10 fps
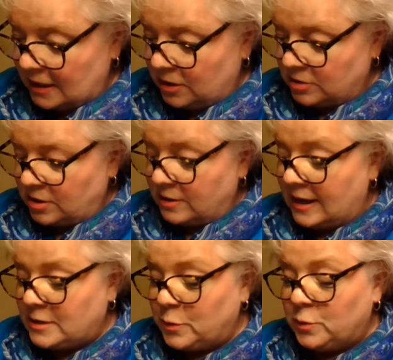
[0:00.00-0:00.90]
Here's our
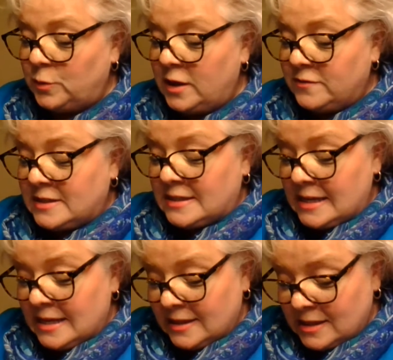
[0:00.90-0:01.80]
next word. We have
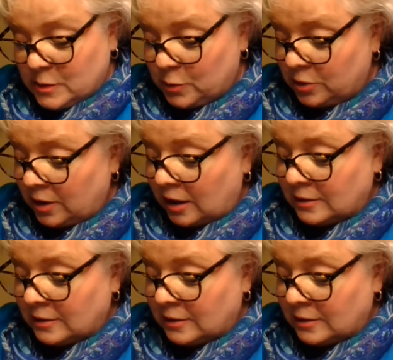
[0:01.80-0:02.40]
seen this word